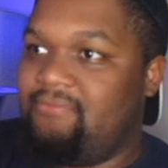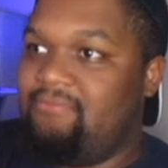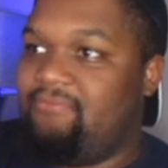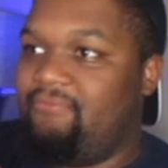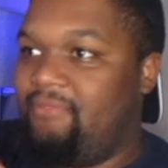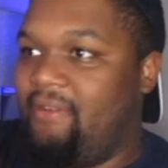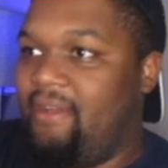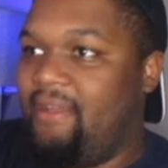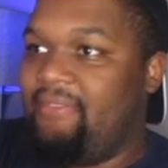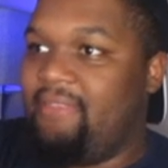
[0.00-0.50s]

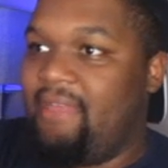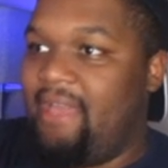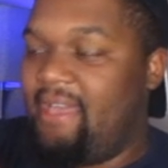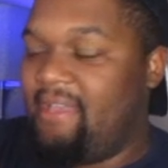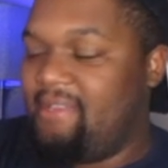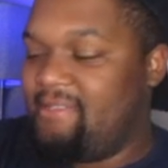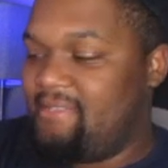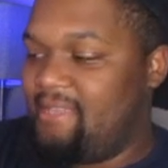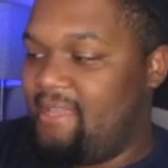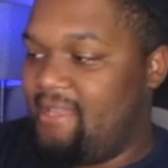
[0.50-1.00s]
find that
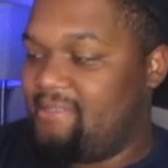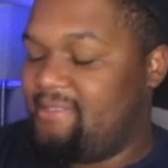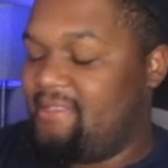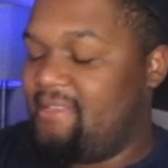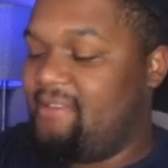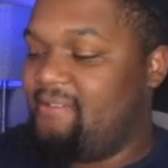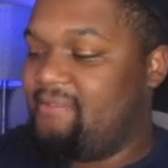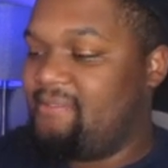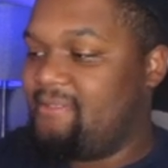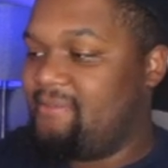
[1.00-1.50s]
exact
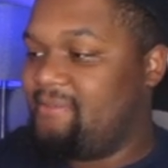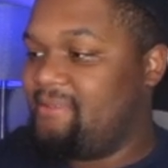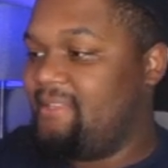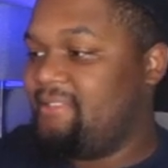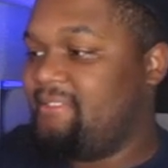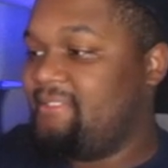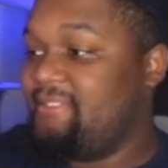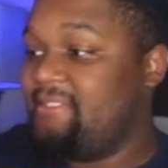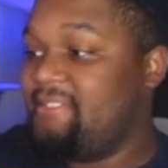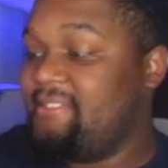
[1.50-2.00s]
sound.
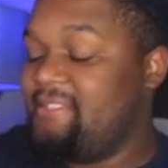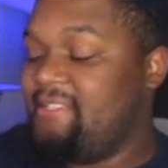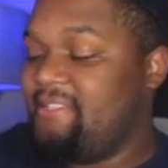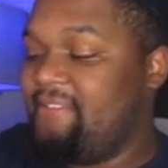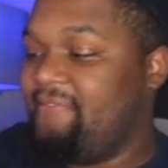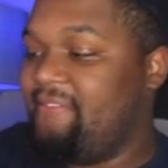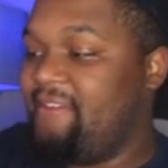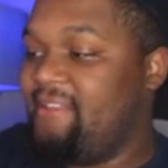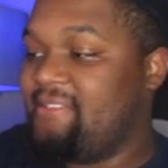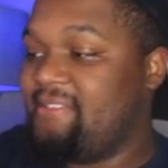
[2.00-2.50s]
Sometimes you just need to
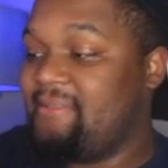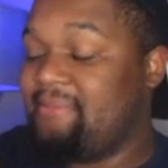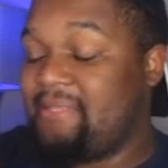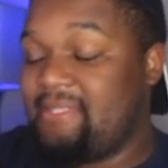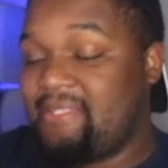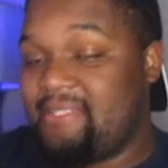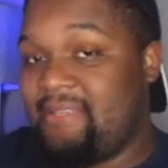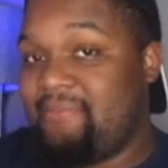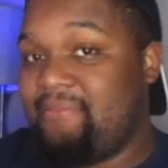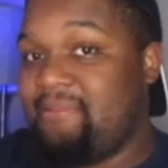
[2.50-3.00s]
find something
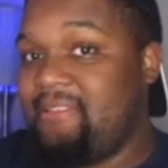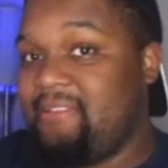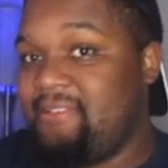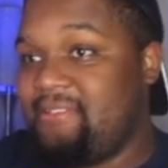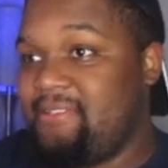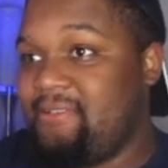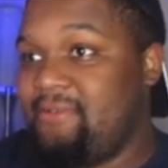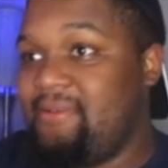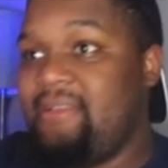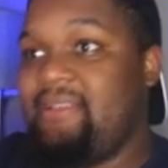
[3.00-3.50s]
similar
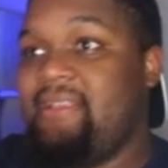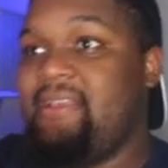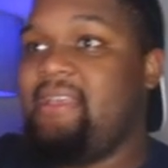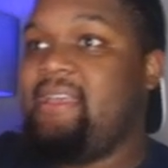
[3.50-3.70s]
to it.